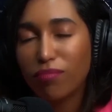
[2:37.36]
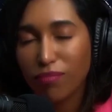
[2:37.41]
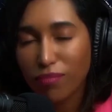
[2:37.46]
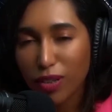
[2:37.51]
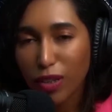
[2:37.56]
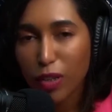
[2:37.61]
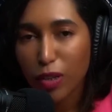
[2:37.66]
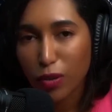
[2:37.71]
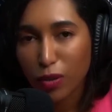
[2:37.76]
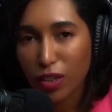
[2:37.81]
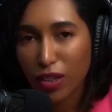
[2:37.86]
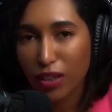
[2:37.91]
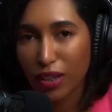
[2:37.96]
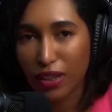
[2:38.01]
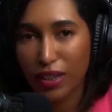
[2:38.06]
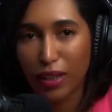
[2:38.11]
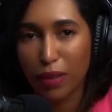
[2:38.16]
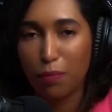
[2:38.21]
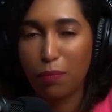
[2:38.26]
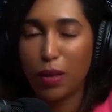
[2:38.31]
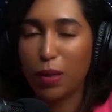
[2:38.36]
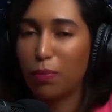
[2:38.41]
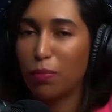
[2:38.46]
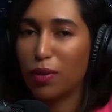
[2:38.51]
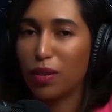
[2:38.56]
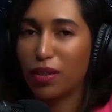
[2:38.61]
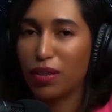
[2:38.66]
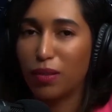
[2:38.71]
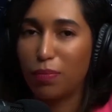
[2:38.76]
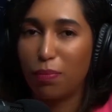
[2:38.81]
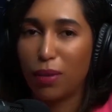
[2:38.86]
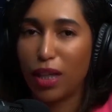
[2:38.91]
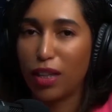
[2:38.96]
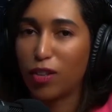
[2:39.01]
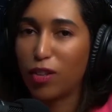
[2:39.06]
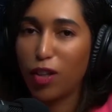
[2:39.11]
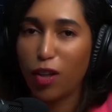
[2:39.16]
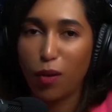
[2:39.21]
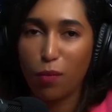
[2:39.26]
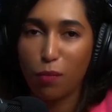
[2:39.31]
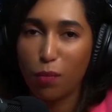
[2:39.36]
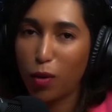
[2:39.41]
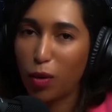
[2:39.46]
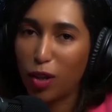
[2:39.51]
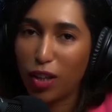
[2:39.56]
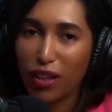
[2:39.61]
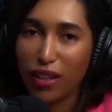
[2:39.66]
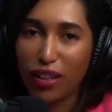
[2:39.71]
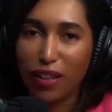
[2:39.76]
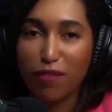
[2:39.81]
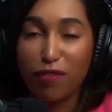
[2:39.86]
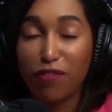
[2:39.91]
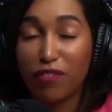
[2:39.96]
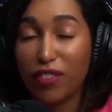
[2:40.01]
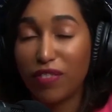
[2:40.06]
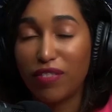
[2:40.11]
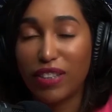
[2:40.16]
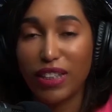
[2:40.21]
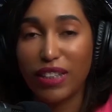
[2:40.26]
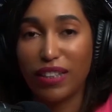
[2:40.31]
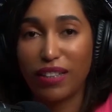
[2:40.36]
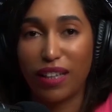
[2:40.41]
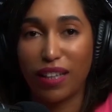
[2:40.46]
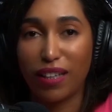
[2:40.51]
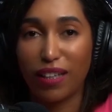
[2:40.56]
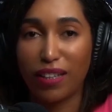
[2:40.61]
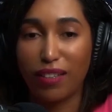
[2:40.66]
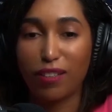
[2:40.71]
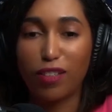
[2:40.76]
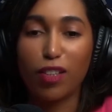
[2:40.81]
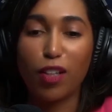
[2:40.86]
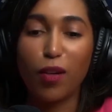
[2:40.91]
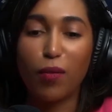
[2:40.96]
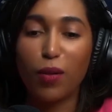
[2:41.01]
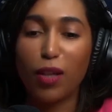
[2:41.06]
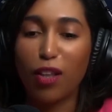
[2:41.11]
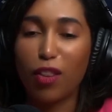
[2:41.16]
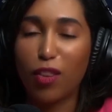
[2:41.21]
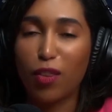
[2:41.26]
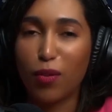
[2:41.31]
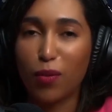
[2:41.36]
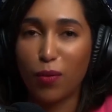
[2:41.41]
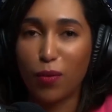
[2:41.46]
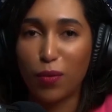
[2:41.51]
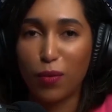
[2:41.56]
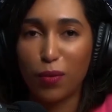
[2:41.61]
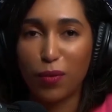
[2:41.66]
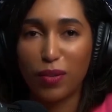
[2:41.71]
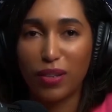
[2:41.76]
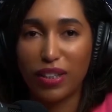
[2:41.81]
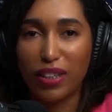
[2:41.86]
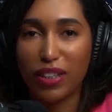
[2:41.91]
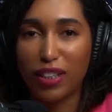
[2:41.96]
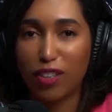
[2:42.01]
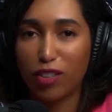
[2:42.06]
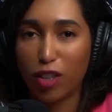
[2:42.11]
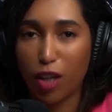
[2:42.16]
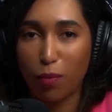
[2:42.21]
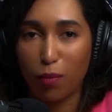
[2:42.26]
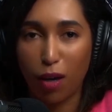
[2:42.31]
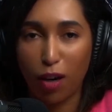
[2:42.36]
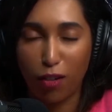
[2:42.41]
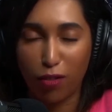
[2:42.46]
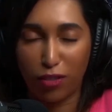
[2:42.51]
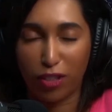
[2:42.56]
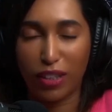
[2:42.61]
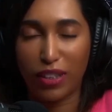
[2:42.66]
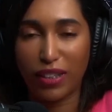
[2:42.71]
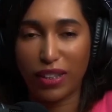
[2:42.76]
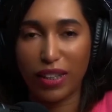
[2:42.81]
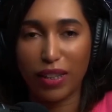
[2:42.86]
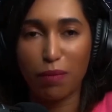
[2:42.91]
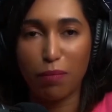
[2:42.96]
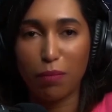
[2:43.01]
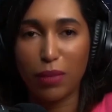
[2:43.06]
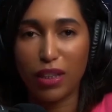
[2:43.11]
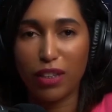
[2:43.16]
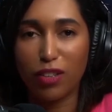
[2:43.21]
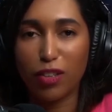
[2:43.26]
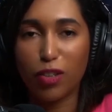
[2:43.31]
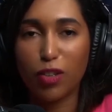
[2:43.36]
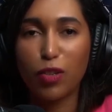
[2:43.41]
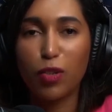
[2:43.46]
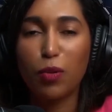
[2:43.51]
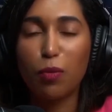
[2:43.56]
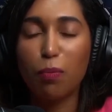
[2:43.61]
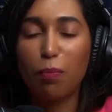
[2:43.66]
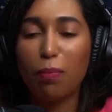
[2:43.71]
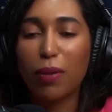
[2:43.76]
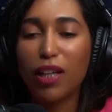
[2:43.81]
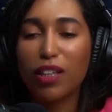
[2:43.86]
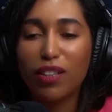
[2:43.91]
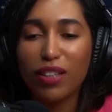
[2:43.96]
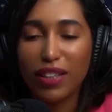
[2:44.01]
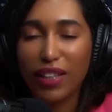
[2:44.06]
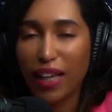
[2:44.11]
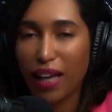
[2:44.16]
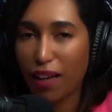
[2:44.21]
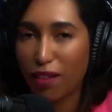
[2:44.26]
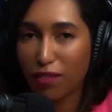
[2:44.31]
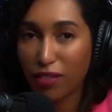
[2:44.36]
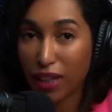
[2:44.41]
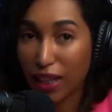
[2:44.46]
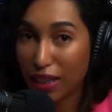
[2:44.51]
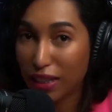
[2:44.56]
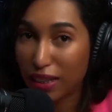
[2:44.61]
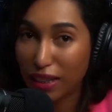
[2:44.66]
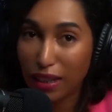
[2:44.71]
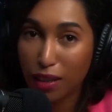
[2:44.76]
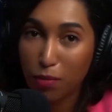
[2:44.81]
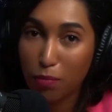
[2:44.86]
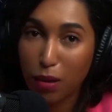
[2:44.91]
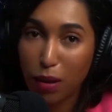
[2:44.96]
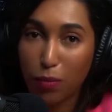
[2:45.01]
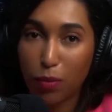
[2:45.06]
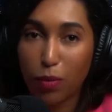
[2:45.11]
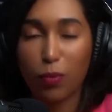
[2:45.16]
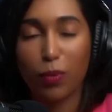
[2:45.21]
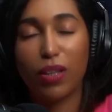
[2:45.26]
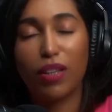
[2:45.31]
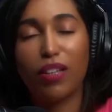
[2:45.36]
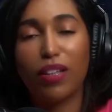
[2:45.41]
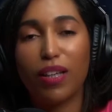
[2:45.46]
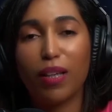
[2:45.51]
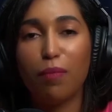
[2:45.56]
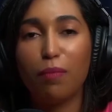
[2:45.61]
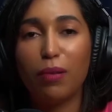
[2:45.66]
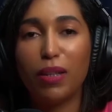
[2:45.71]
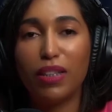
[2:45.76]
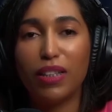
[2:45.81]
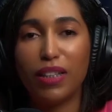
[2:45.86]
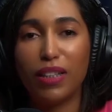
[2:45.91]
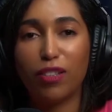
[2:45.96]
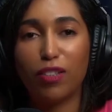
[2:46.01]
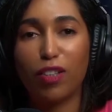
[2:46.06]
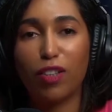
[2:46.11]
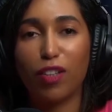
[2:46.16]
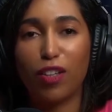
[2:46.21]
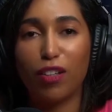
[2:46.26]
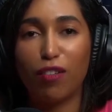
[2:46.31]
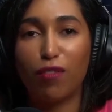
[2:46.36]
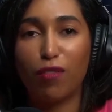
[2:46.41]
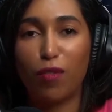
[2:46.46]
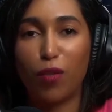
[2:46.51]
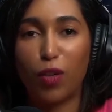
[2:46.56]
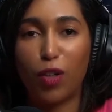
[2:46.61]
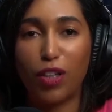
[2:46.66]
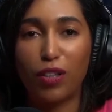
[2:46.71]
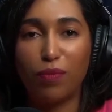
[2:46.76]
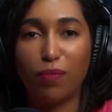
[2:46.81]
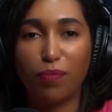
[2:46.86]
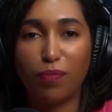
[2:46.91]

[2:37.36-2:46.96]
Usually people spend not more than 50 seconds going through the job offering. It means you barely have an idea about what the company is looking for.